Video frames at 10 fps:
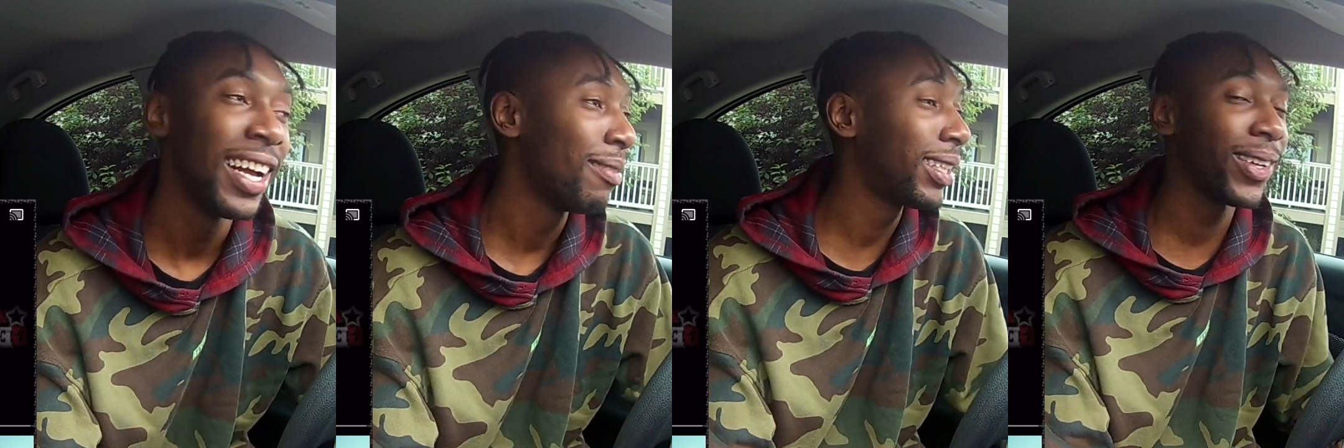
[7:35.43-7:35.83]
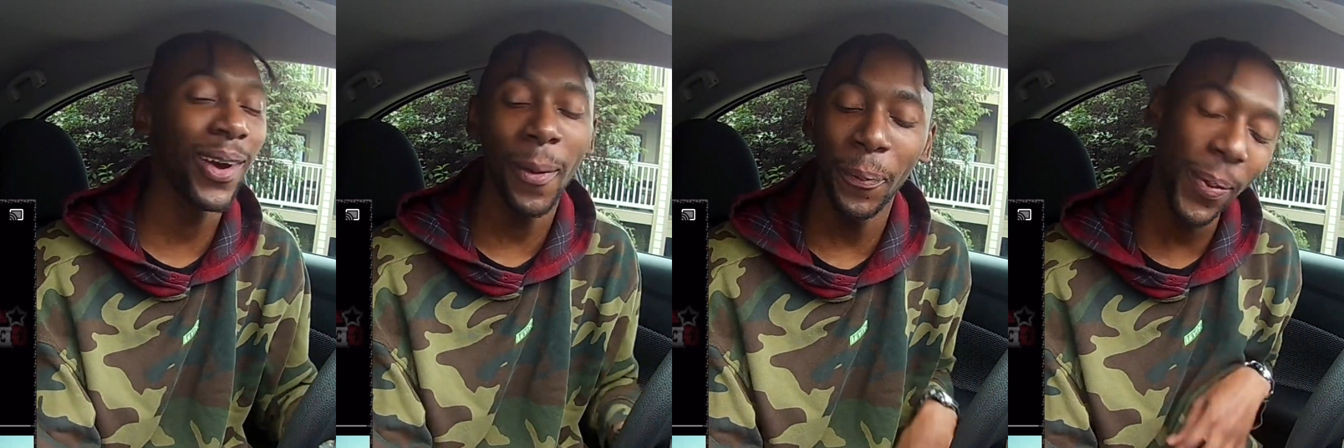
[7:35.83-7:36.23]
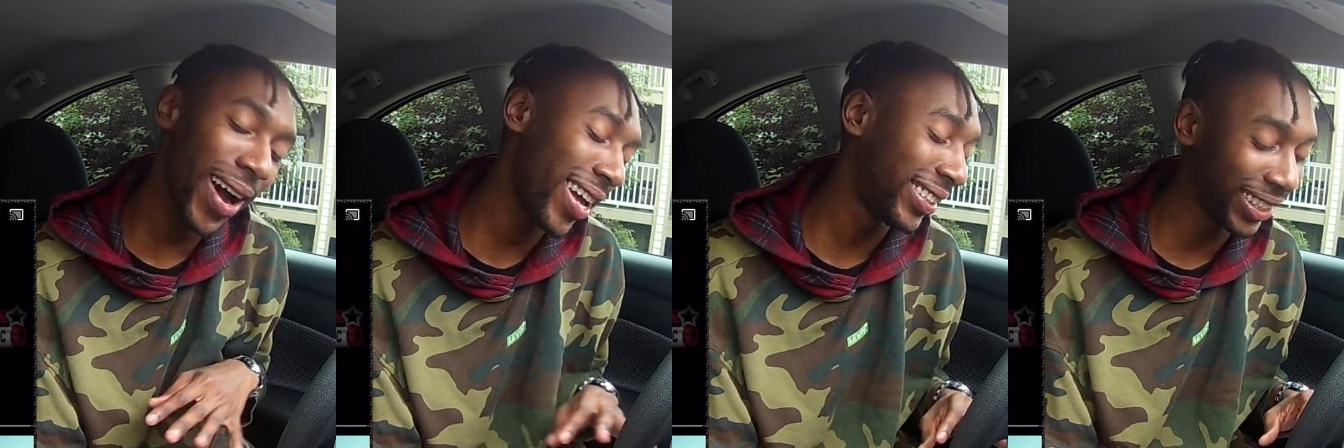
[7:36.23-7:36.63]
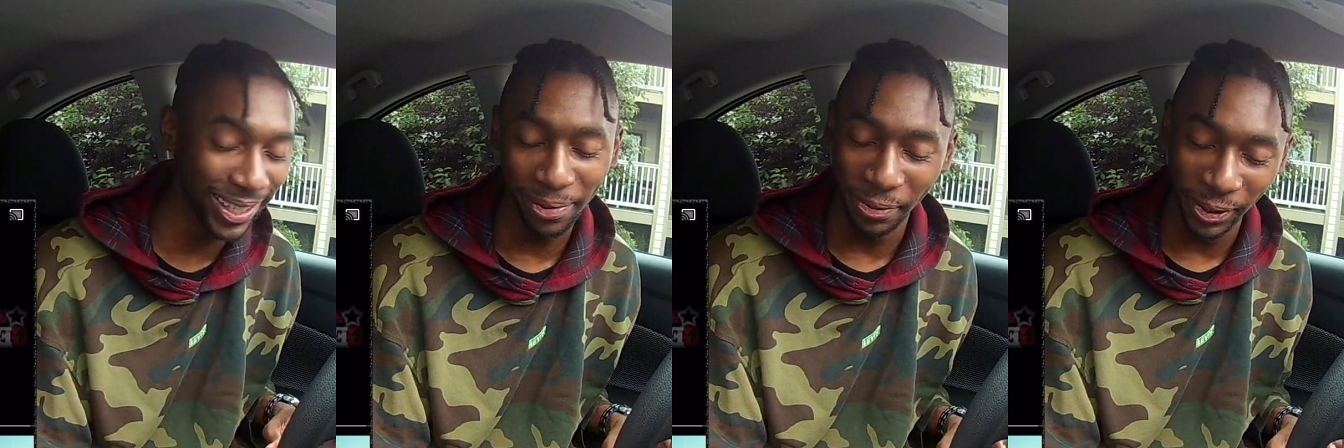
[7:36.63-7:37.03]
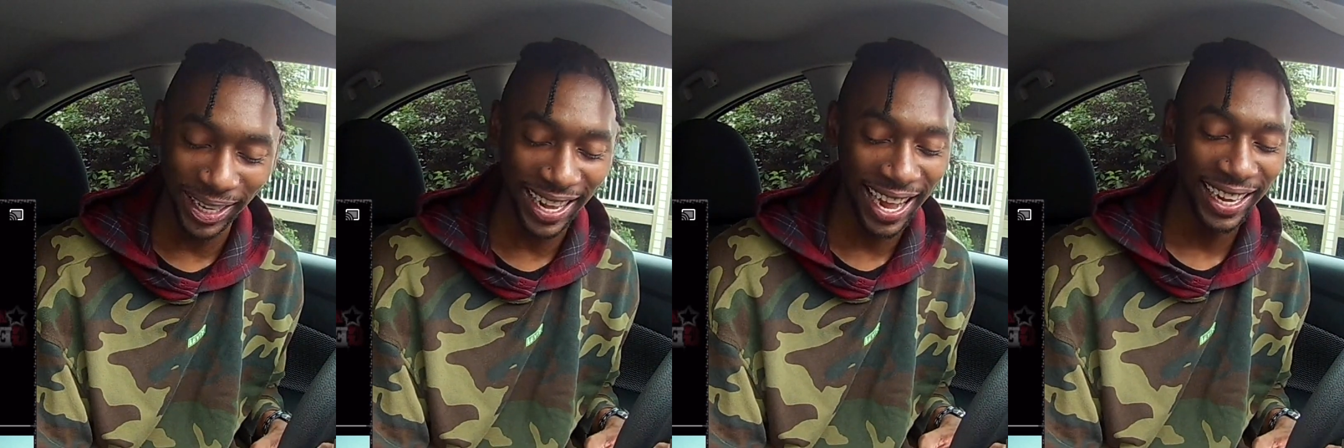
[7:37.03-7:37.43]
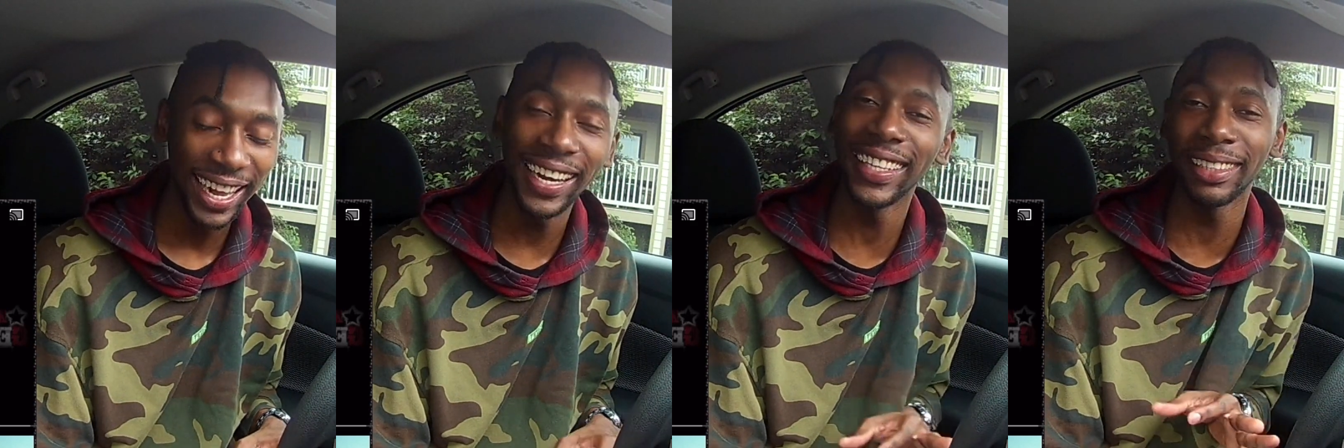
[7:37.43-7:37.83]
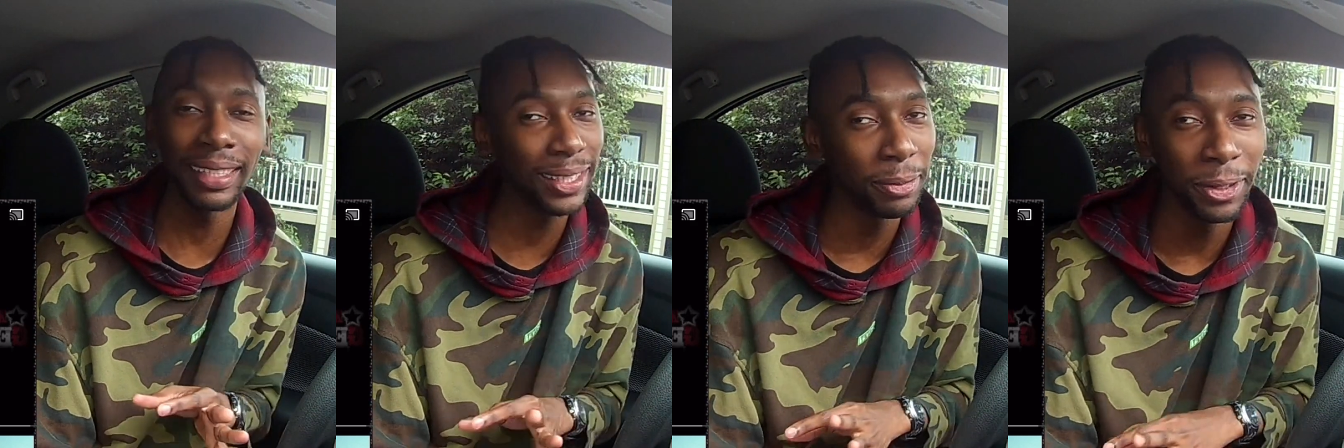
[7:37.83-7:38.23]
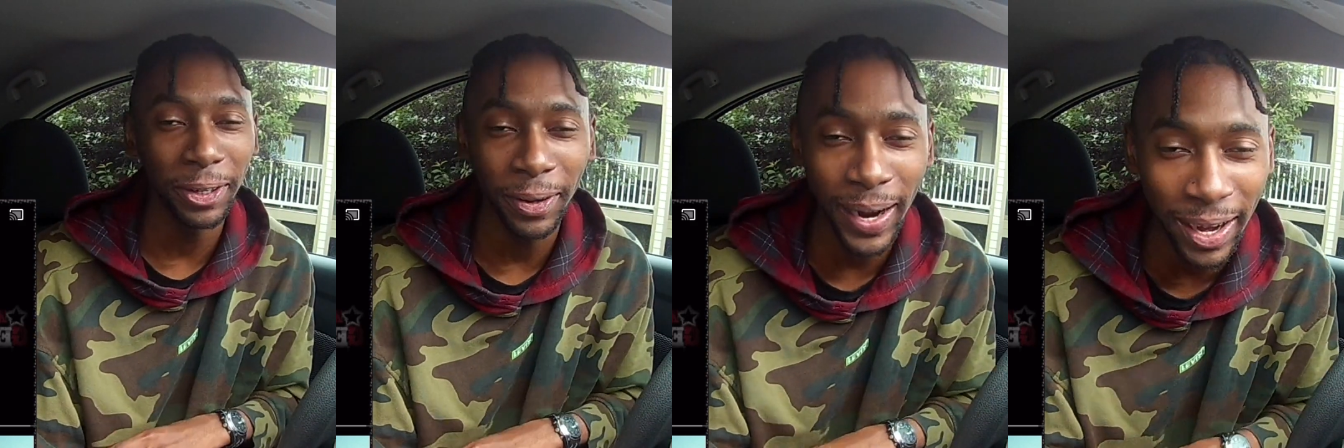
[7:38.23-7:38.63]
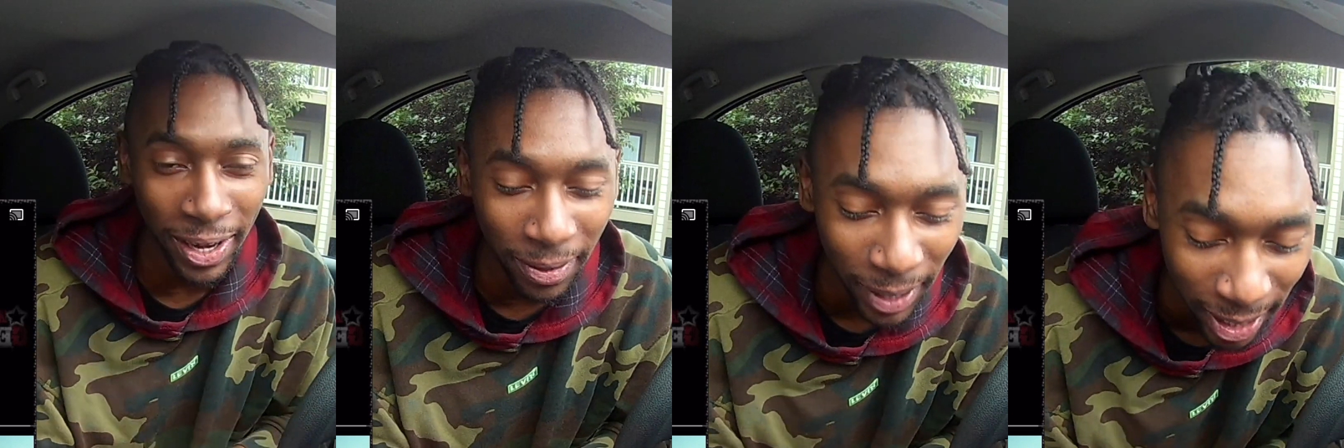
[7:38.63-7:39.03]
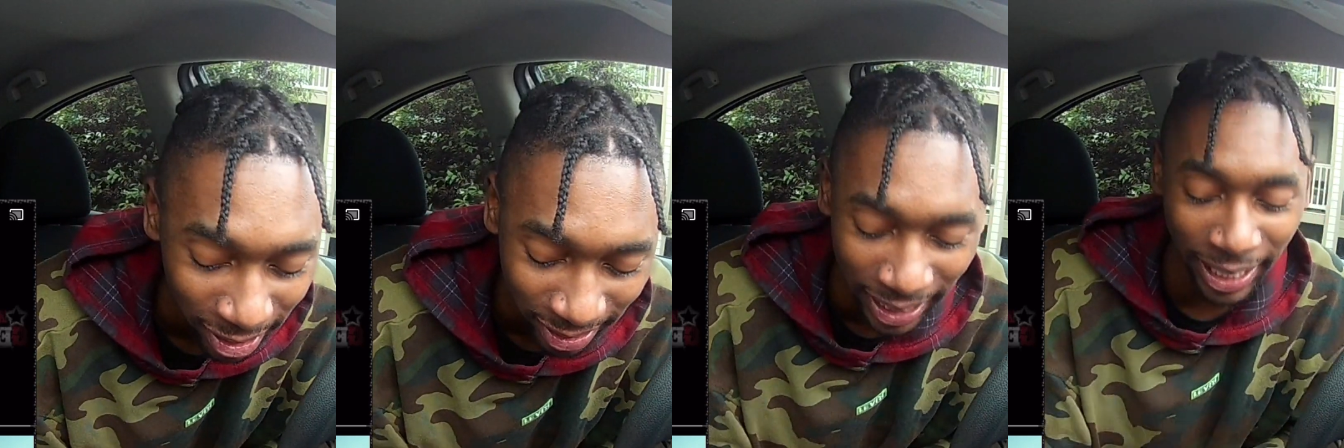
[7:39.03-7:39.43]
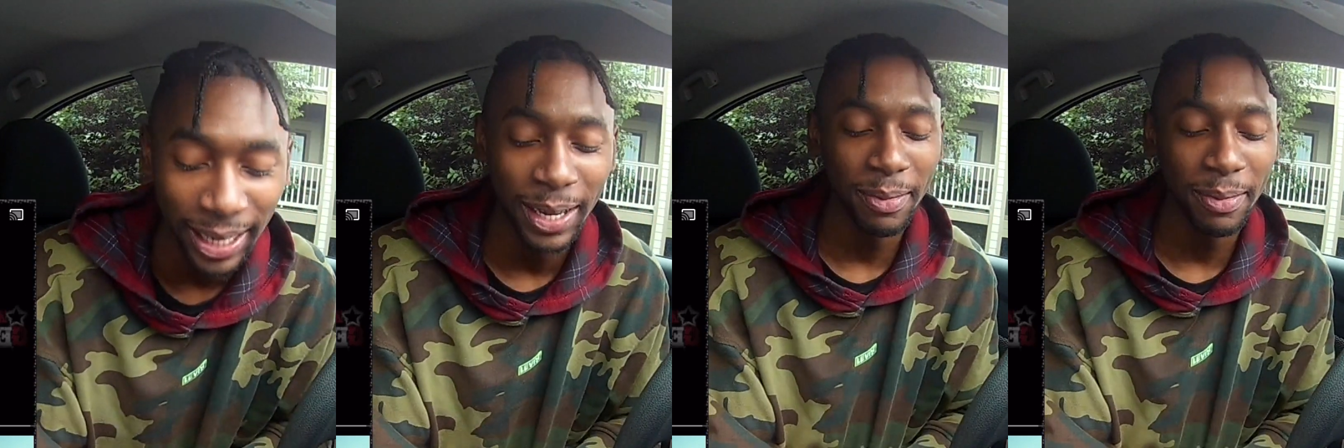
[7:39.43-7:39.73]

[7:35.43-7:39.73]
I'm not going to pass it no more, dog. Unless it's just something very, very sick.